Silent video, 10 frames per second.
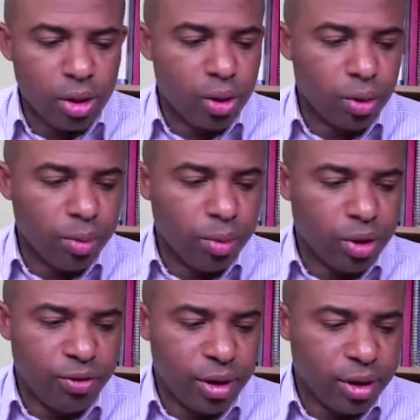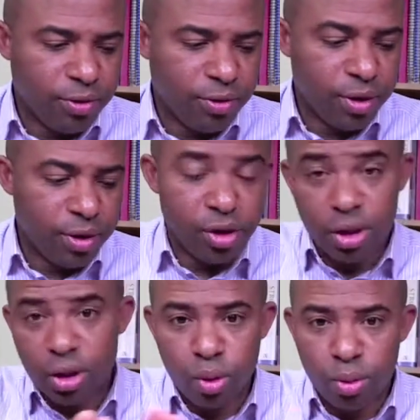these are little bits of uh,
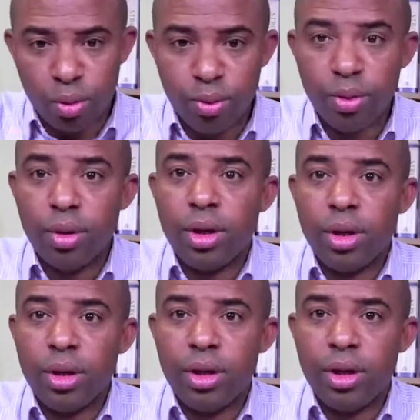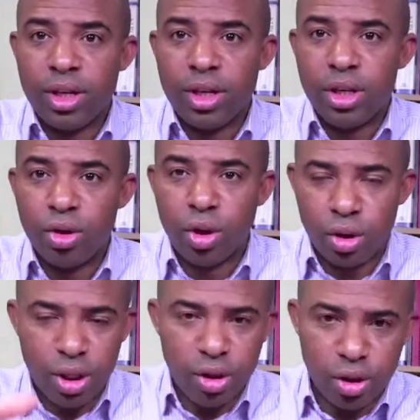definitions I just want to give us an
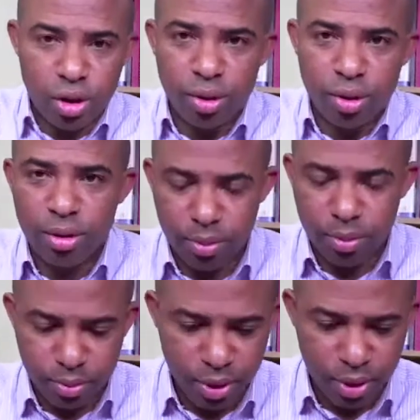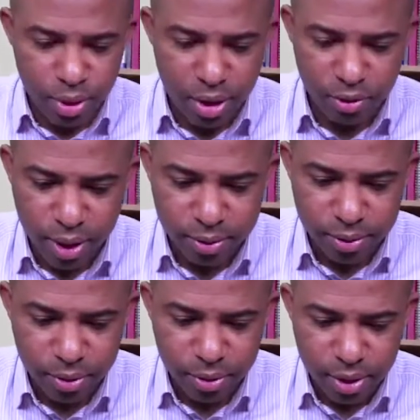introduction and just not put out of the
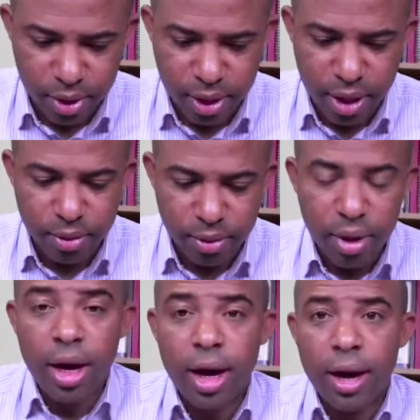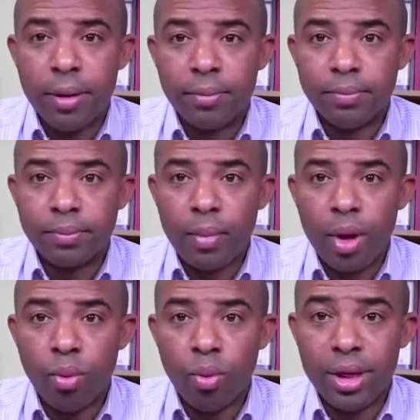way. Now,
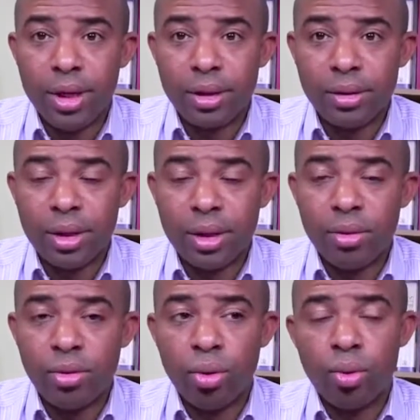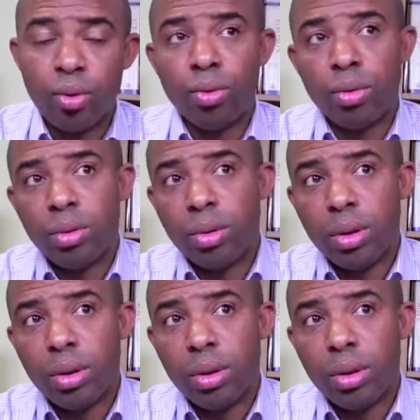um, we, like I said, two,